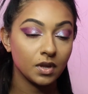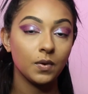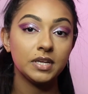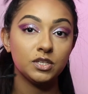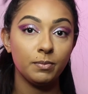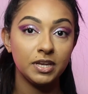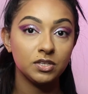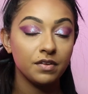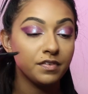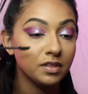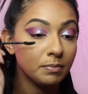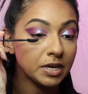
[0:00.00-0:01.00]
Okay, so based
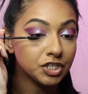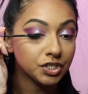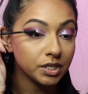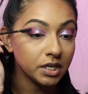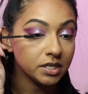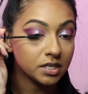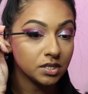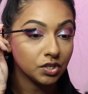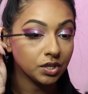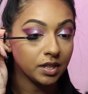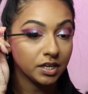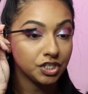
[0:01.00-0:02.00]
off of the picture, it doesn't
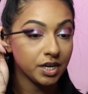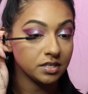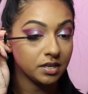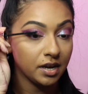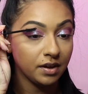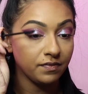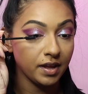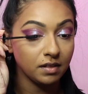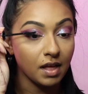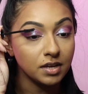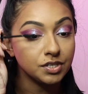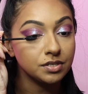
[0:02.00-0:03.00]
look like she has any fake
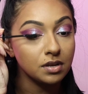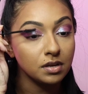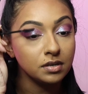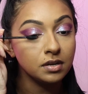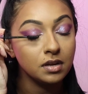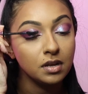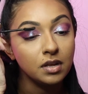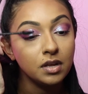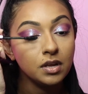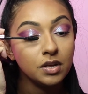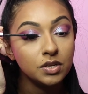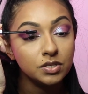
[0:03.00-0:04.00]
lashes on.
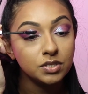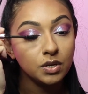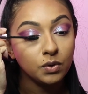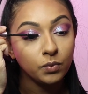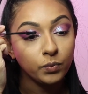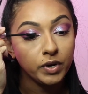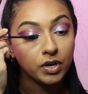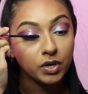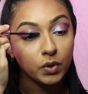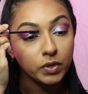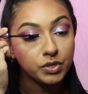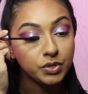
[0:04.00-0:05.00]
So we are
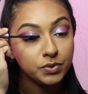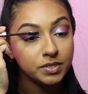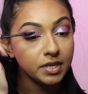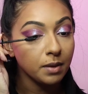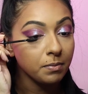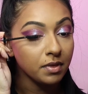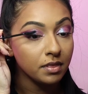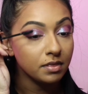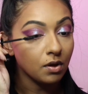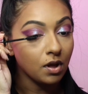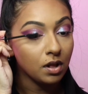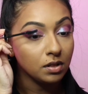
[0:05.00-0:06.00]
going to skip
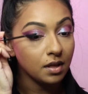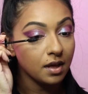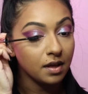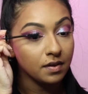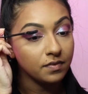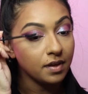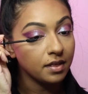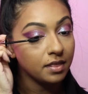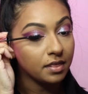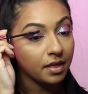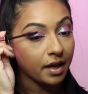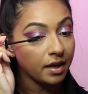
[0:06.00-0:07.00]
all of
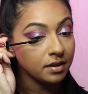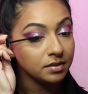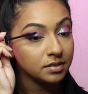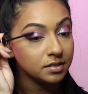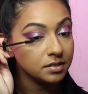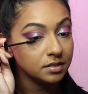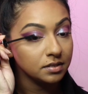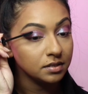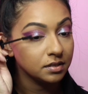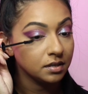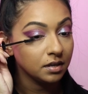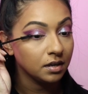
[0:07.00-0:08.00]
that.
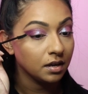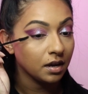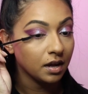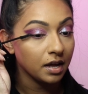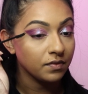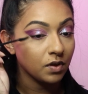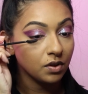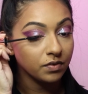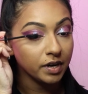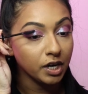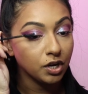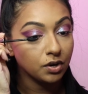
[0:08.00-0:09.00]
I've
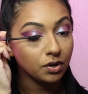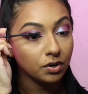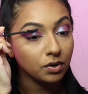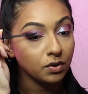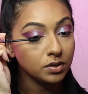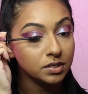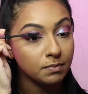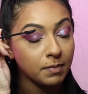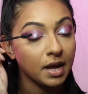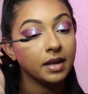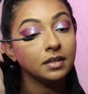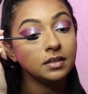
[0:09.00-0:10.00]
already curled
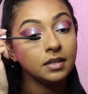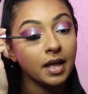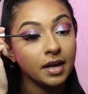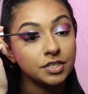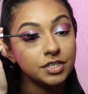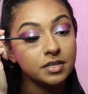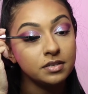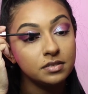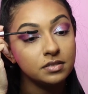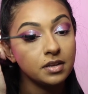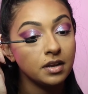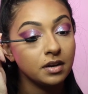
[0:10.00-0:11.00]
my
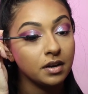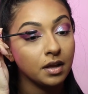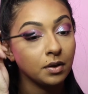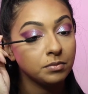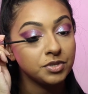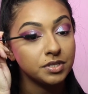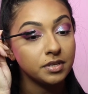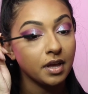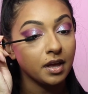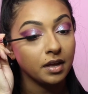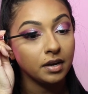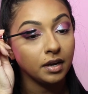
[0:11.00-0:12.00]
lashes and now I'm just
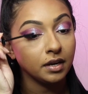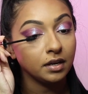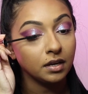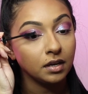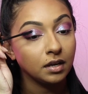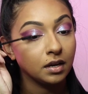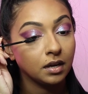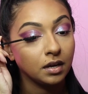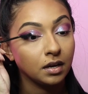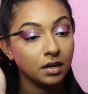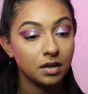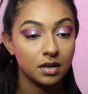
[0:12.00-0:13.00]
adding
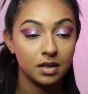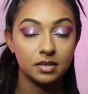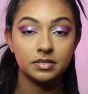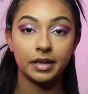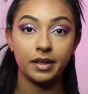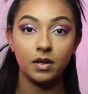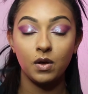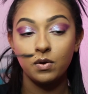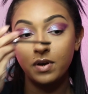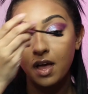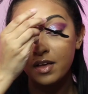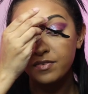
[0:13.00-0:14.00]
a second
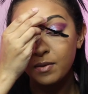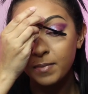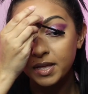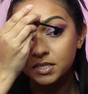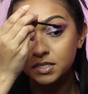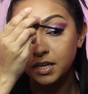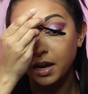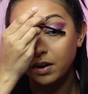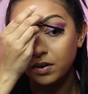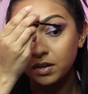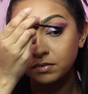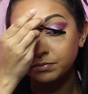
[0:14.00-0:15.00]
coat of
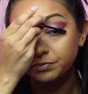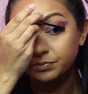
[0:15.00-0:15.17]
mascara.